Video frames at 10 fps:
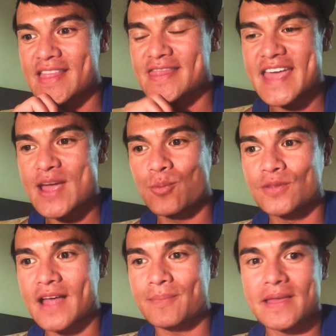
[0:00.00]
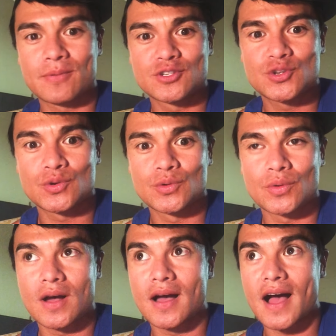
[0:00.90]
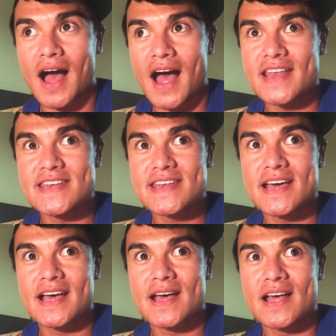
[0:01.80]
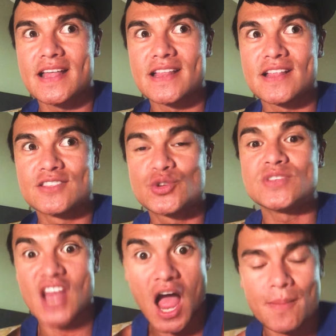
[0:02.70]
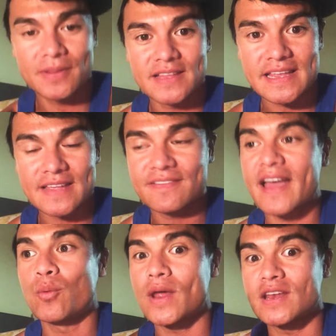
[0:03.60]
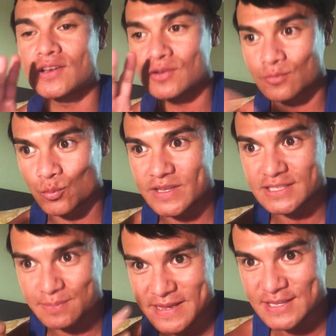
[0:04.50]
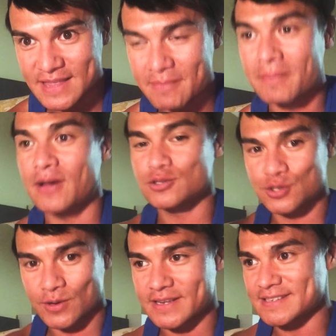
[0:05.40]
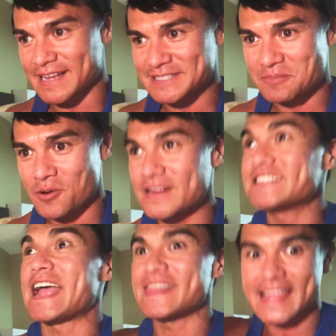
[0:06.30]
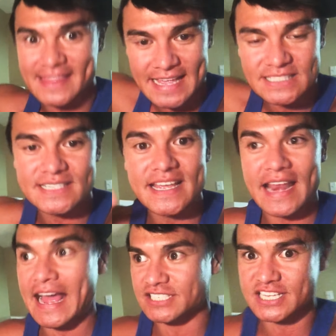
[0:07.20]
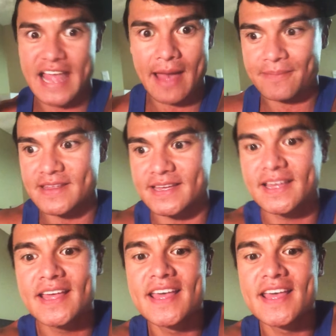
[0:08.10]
they will not be able to un to not believe when we speak to them about certain testimonies and then they see it actually happening